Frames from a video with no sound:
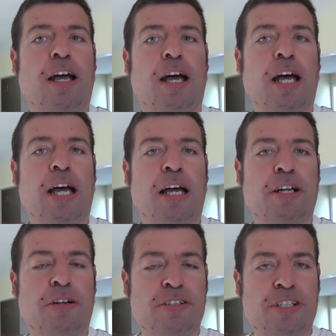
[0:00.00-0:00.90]
Uh,
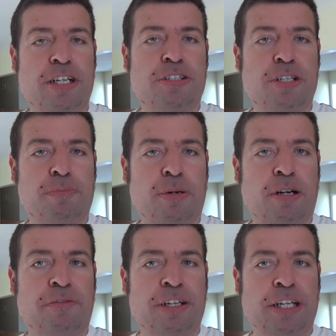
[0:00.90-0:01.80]
you're going to see a
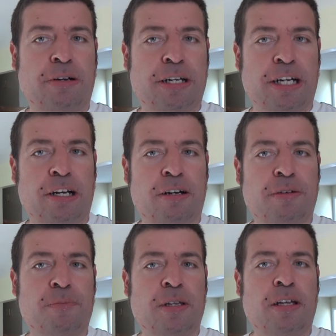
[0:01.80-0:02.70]
two-part video here
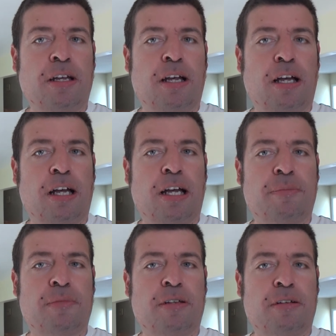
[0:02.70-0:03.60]

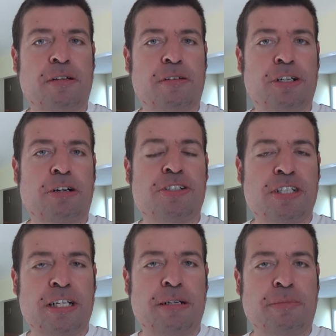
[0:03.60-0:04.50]
um, you're going to
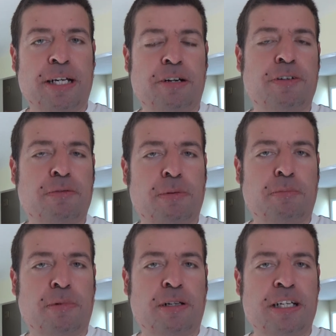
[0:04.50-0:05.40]
see my interview
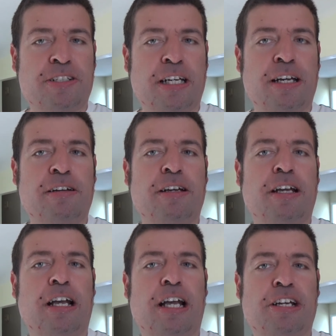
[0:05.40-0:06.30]
with Melissa,
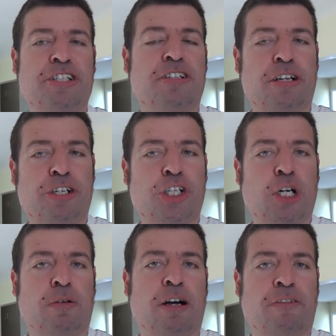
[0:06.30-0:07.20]
and she's going to
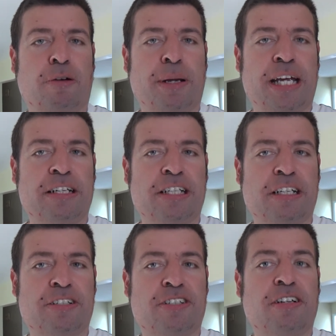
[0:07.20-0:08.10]
show off her
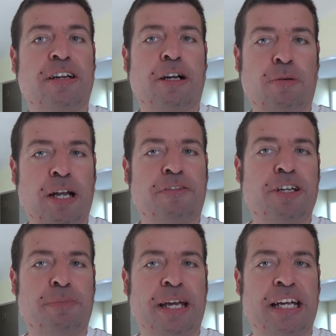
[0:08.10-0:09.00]
paintings. Quite a
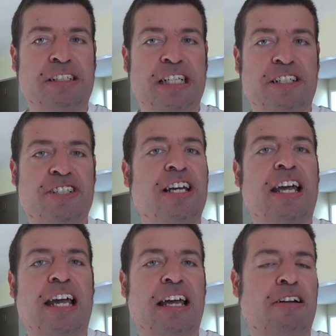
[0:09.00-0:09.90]
few paintings,
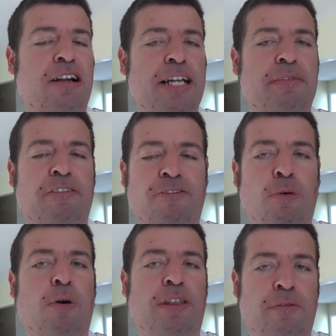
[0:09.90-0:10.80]
and they're not even a
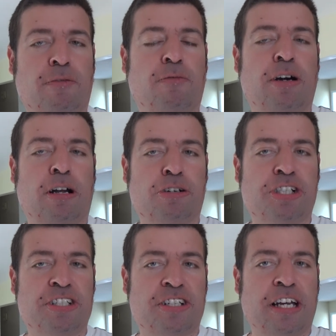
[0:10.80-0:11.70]
fourth of what all
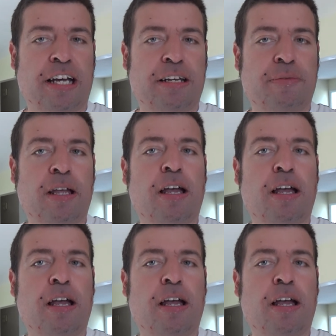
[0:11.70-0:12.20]
she's done.